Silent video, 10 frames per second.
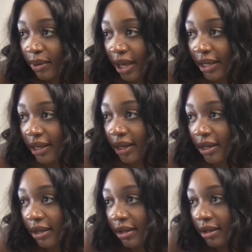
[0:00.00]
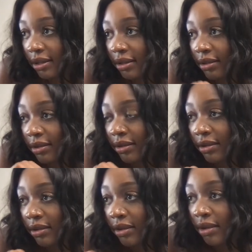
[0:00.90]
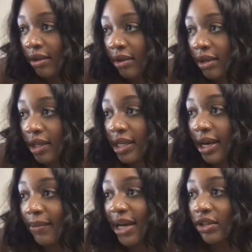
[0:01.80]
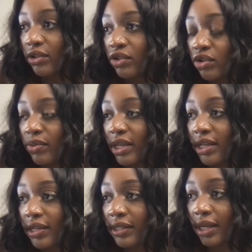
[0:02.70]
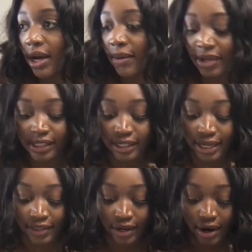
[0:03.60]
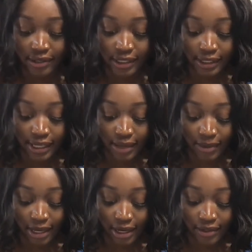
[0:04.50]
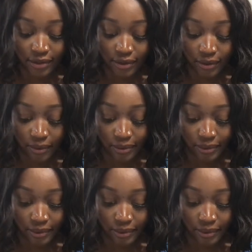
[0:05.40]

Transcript: Peggy? Yeah, my YouTube is um ItsANAYthingArt. It's the same handle.